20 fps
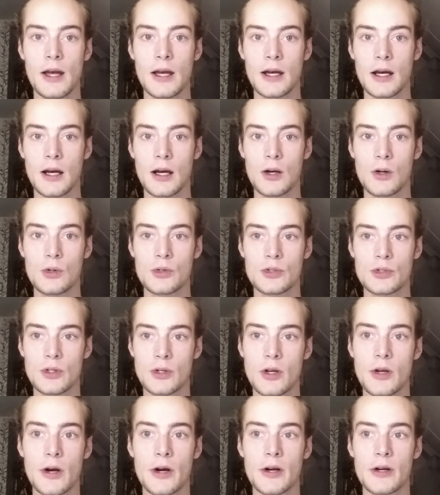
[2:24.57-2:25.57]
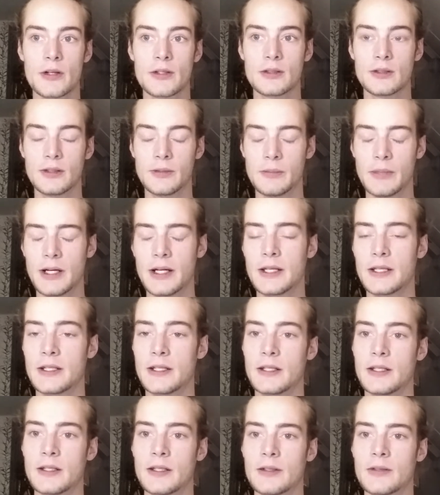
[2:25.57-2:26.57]
how to guard the
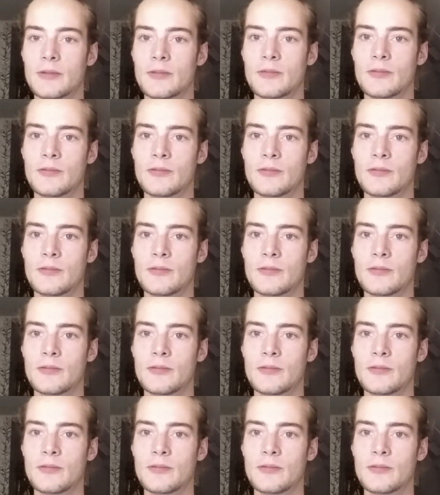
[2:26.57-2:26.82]
mind.